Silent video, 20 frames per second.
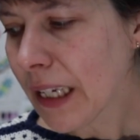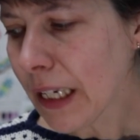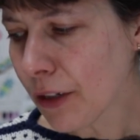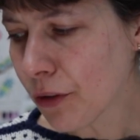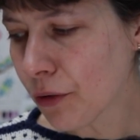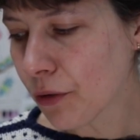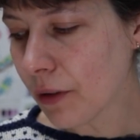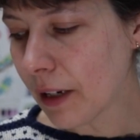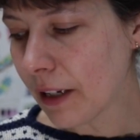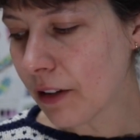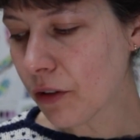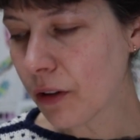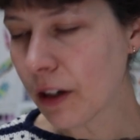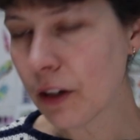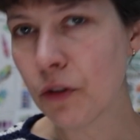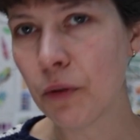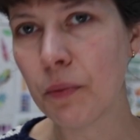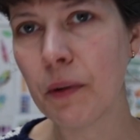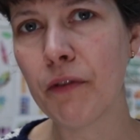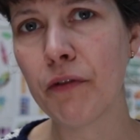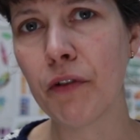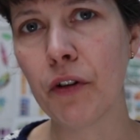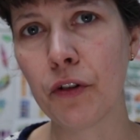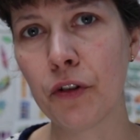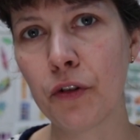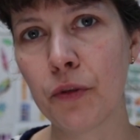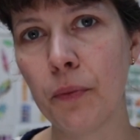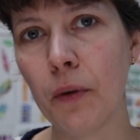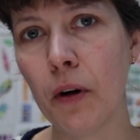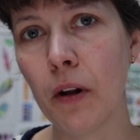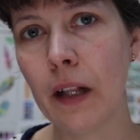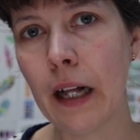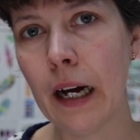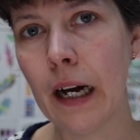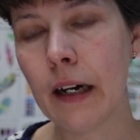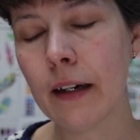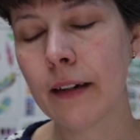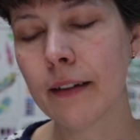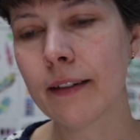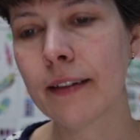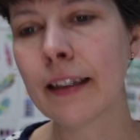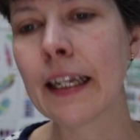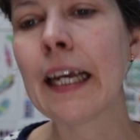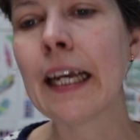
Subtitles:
So it's going to be for small art,